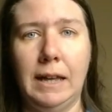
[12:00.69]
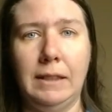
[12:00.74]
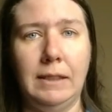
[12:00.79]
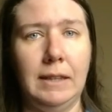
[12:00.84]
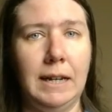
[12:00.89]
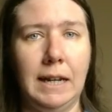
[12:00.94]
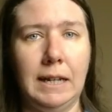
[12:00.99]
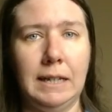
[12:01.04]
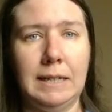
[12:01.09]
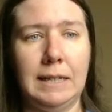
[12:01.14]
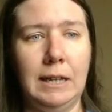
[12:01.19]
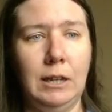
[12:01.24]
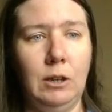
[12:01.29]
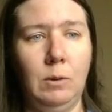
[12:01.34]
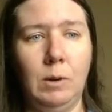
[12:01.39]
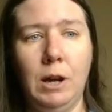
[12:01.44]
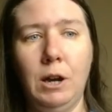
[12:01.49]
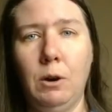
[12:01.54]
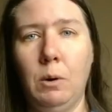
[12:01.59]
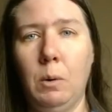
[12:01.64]
And the next thing
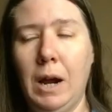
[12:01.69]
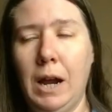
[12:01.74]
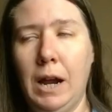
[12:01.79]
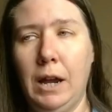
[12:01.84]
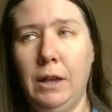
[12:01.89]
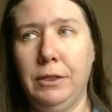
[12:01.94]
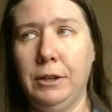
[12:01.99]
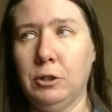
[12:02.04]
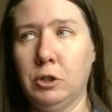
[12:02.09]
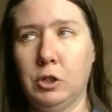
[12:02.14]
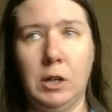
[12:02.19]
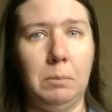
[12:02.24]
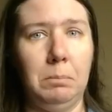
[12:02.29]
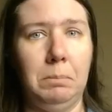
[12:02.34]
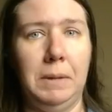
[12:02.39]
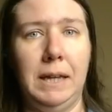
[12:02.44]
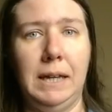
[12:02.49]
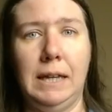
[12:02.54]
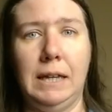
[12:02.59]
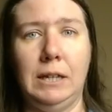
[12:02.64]
you know, they're
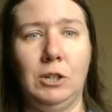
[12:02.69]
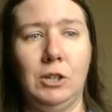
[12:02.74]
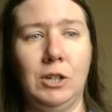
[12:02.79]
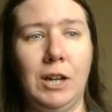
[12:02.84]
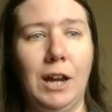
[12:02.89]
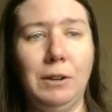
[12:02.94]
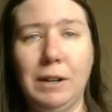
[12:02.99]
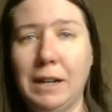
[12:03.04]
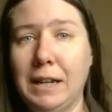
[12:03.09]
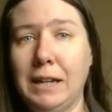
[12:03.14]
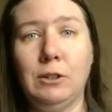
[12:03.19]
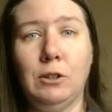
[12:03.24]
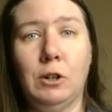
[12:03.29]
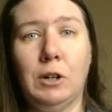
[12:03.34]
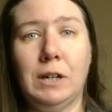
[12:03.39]
jumping and shouting because they're